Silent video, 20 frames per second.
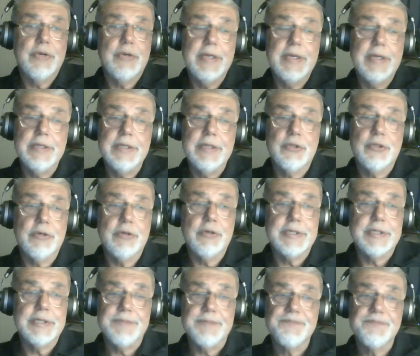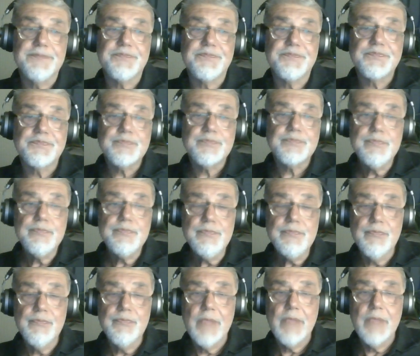in Turkey.
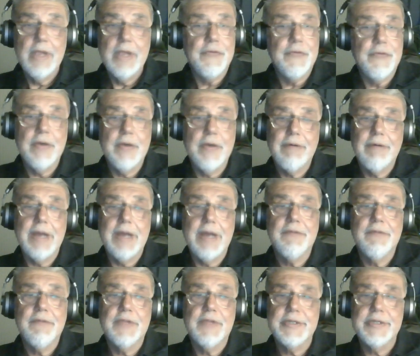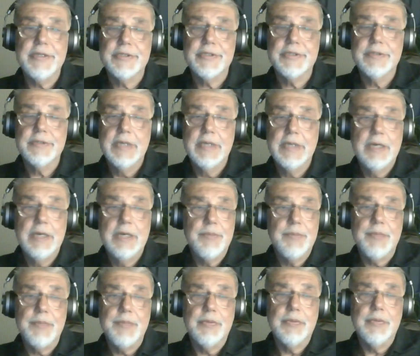If you have high inflation,
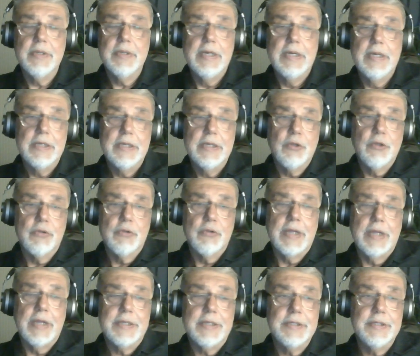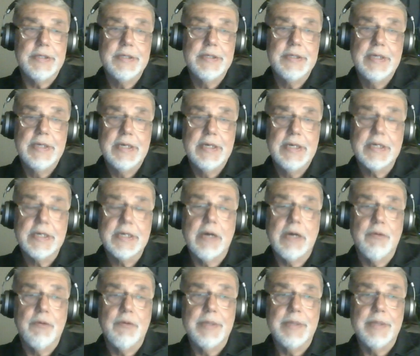people don't like the
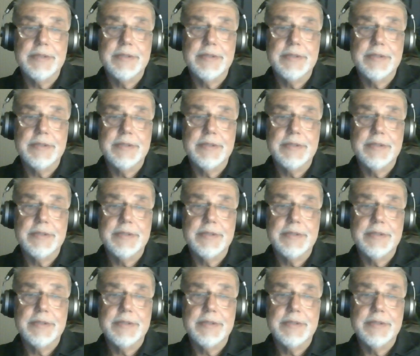government.